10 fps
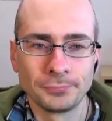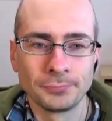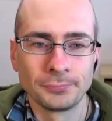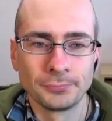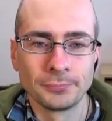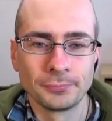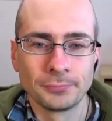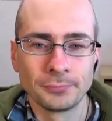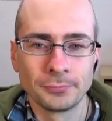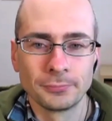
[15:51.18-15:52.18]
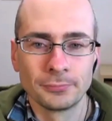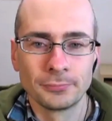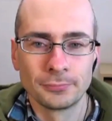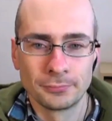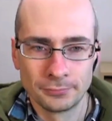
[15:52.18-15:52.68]

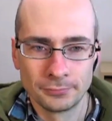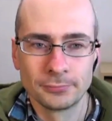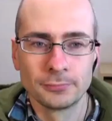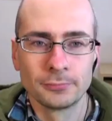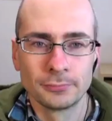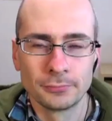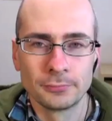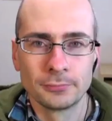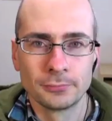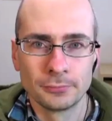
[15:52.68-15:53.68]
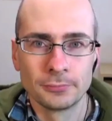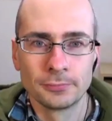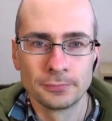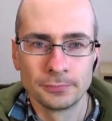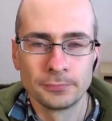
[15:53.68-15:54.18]

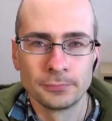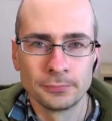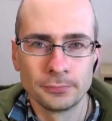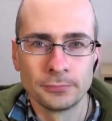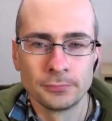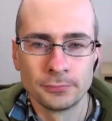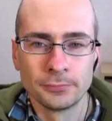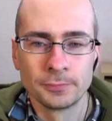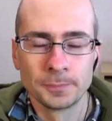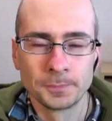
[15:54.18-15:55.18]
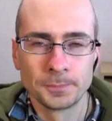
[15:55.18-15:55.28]
(silent)